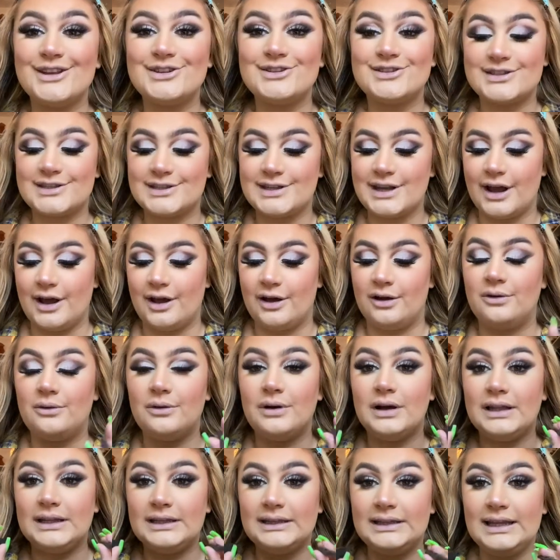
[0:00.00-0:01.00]

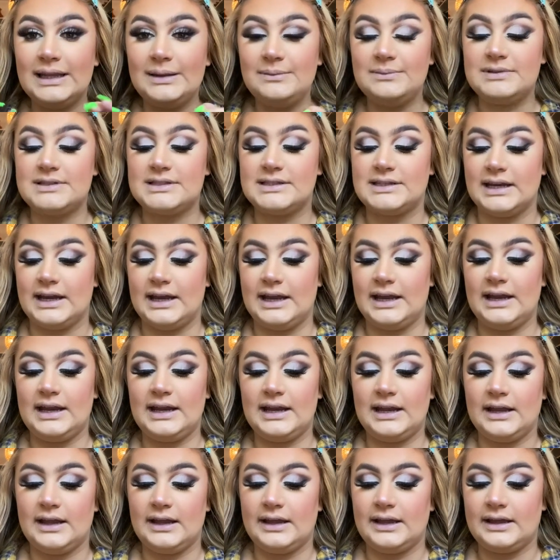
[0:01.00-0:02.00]
So,
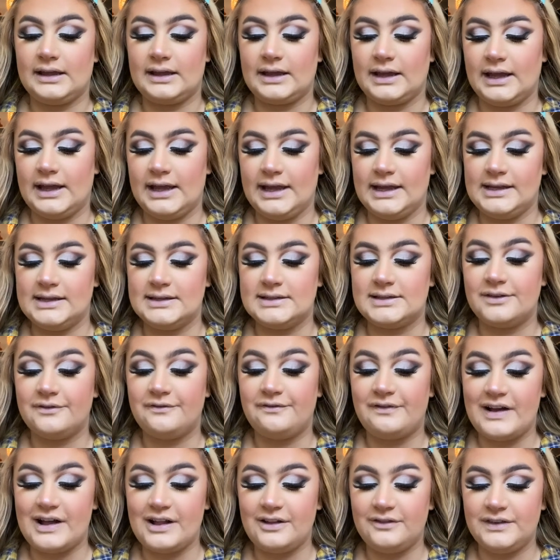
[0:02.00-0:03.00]
lipstick is
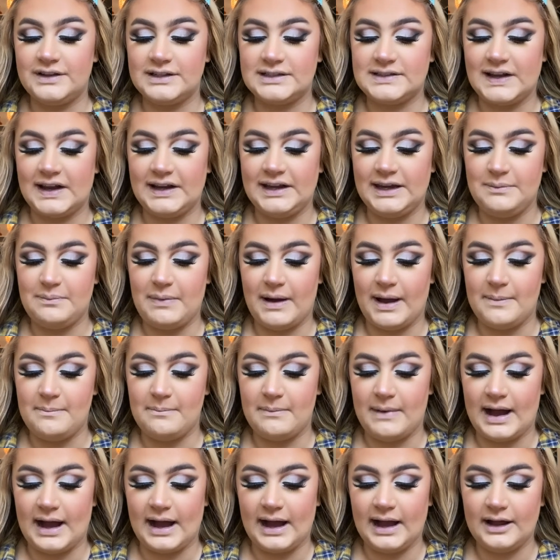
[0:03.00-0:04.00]
Velvet Teddy by
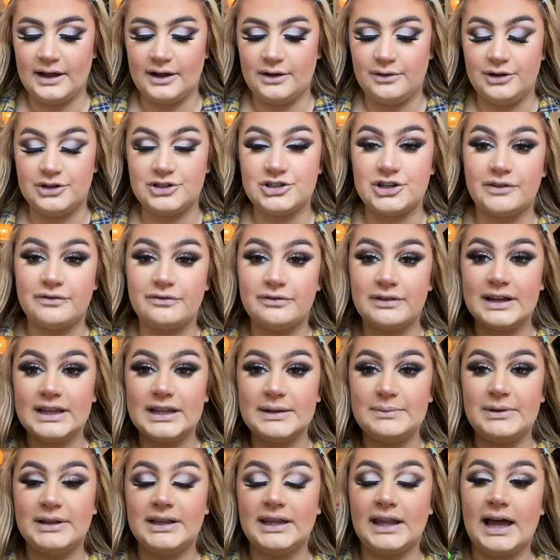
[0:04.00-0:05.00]
MAC, which I've really
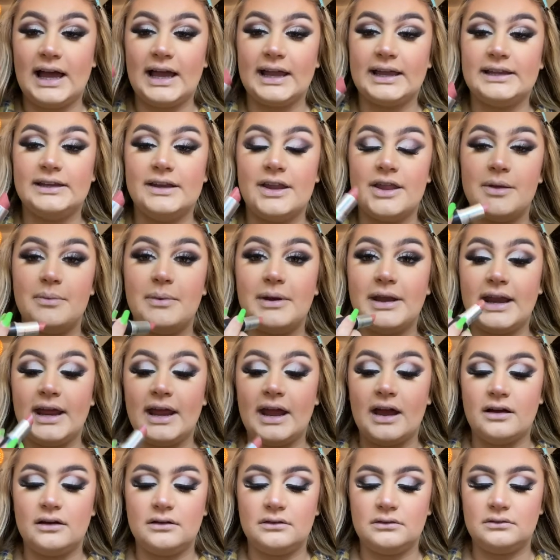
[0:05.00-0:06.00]
been liking at the minute.
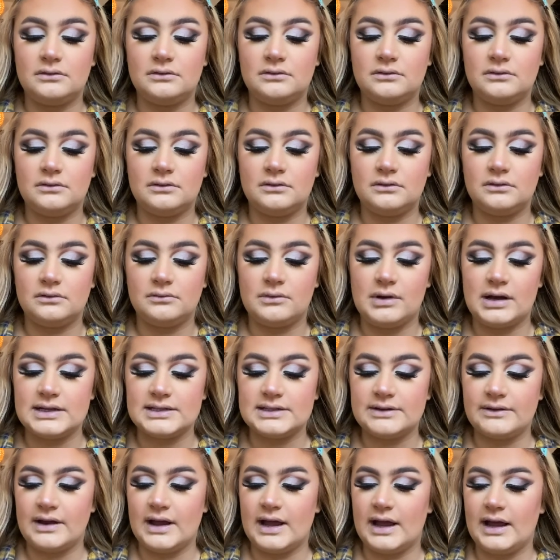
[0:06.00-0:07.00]
Why is
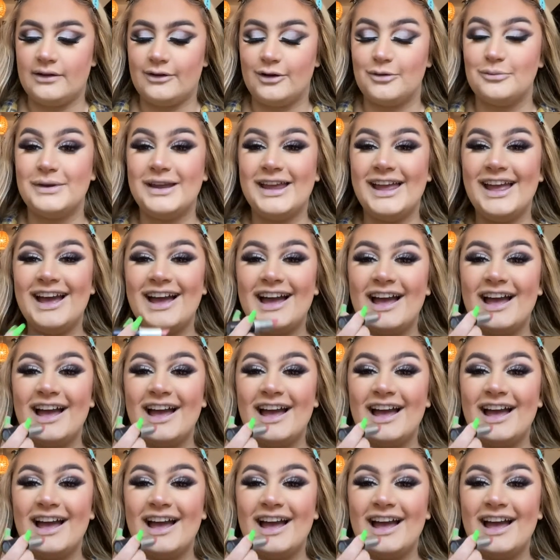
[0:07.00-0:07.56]
there a hair on me?